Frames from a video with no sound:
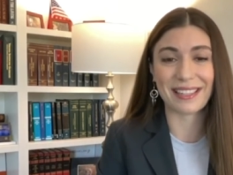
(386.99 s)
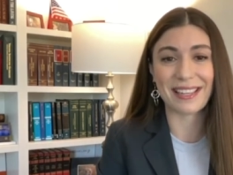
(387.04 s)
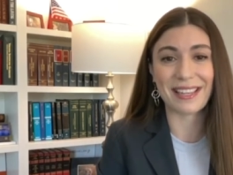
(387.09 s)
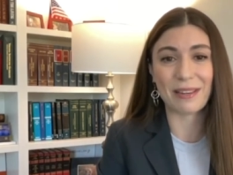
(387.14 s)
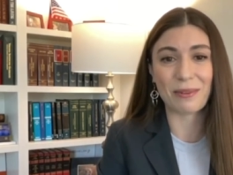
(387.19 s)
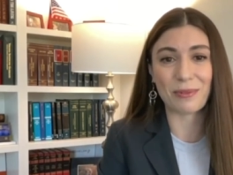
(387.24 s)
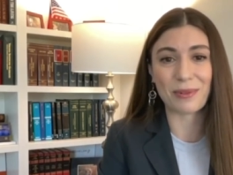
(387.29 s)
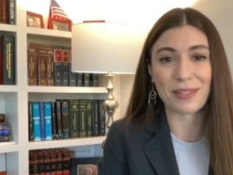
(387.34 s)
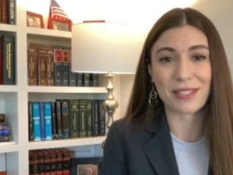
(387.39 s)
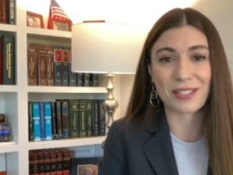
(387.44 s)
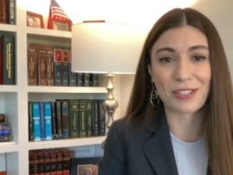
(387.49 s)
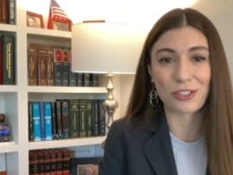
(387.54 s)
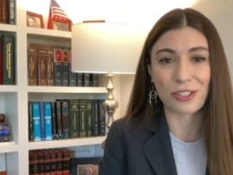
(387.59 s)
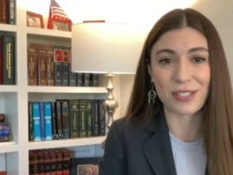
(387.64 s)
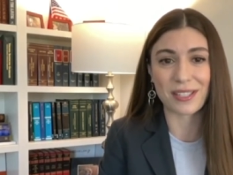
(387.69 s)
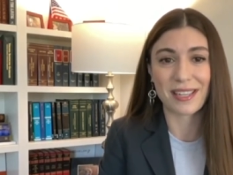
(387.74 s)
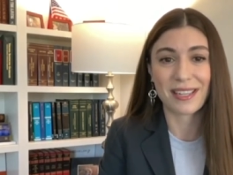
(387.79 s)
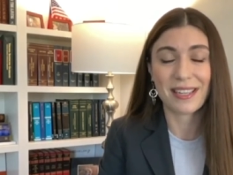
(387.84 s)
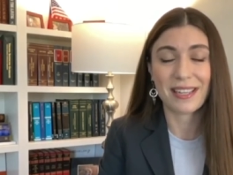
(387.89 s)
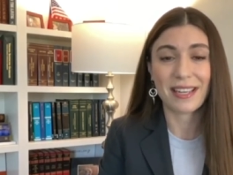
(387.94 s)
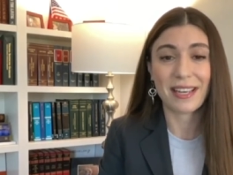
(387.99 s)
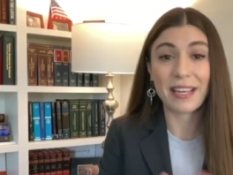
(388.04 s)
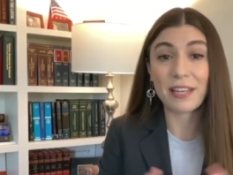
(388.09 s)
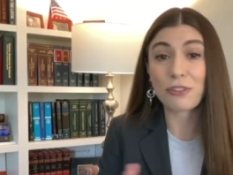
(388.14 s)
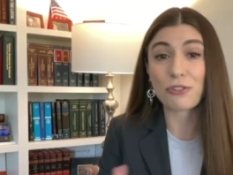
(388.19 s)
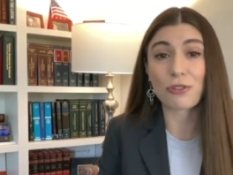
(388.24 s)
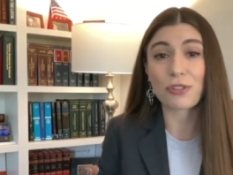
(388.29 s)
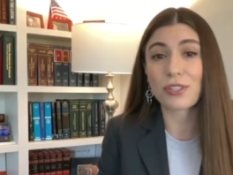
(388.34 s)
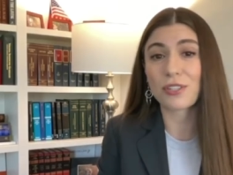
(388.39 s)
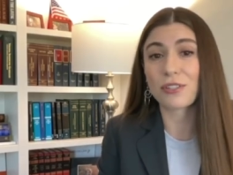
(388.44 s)
It was just an
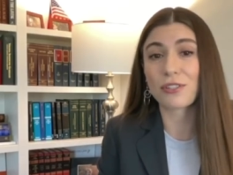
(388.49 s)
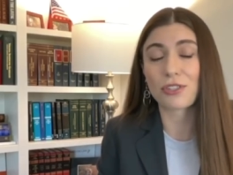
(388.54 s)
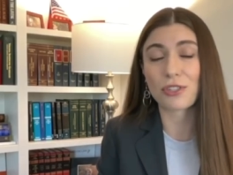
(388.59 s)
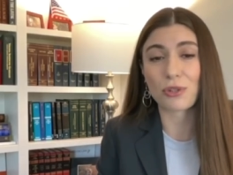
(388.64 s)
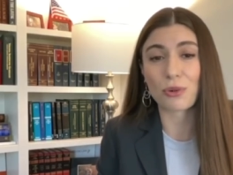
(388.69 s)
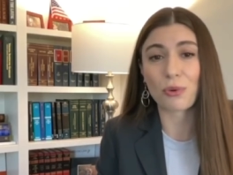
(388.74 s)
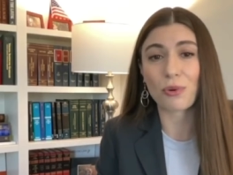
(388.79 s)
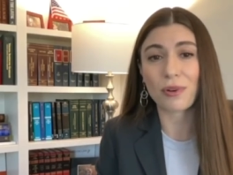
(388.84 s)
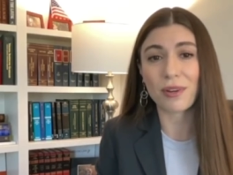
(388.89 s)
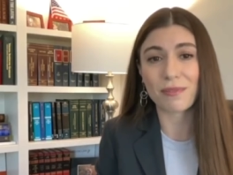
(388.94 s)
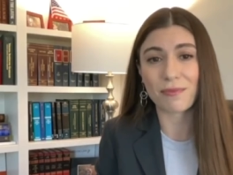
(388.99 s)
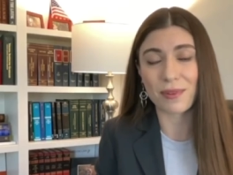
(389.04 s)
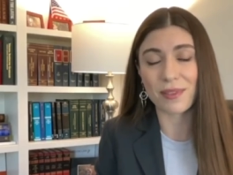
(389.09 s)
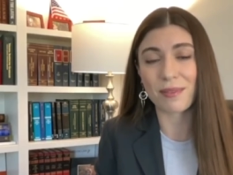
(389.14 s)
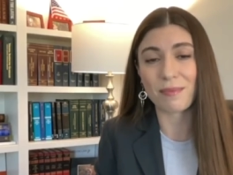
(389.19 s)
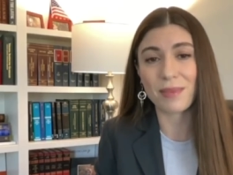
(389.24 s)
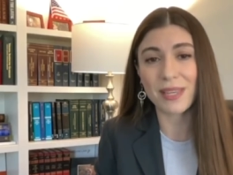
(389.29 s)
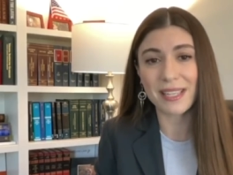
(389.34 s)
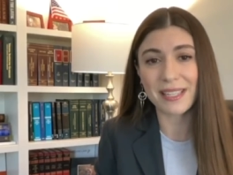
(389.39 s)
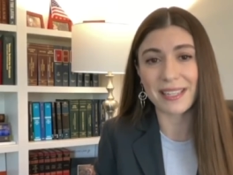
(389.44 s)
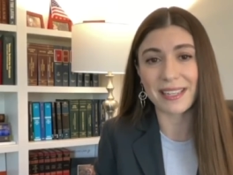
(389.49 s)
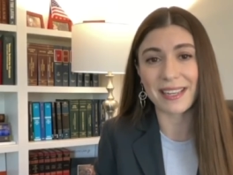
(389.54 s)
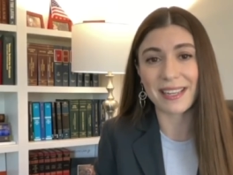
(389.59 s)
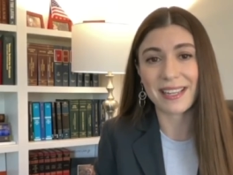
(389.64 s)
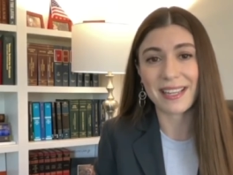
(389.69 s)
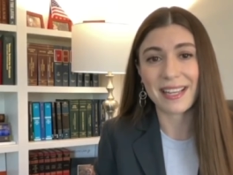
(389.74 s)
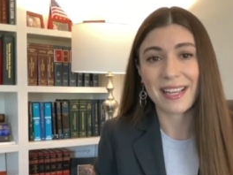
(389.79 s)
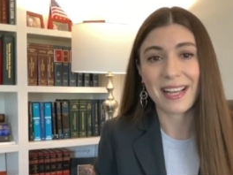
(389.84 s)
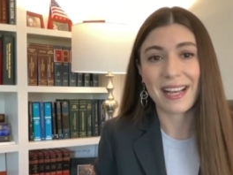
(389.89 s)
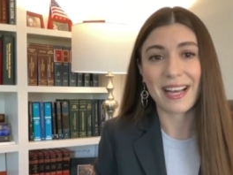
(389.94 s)
interesting story for the media.
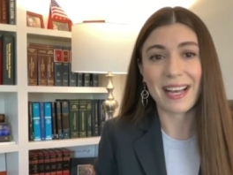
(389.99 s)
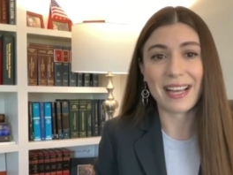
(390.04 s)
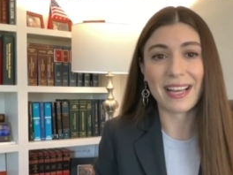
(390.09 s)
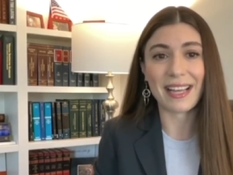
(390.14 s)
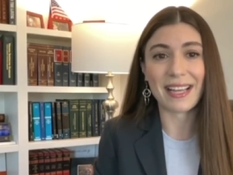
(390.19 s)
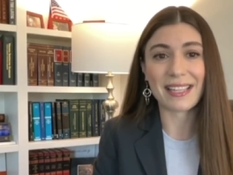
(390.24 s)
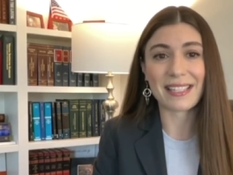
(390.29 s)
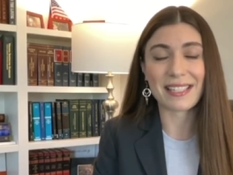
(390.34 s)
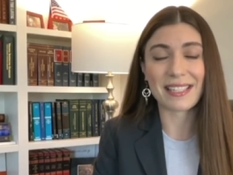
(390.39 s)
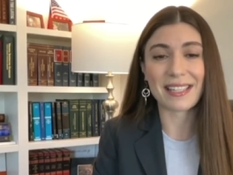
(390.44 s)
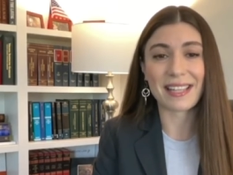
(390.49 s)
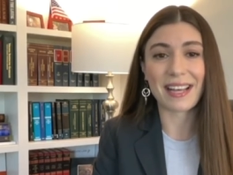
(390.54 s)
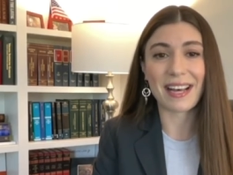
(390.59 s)
And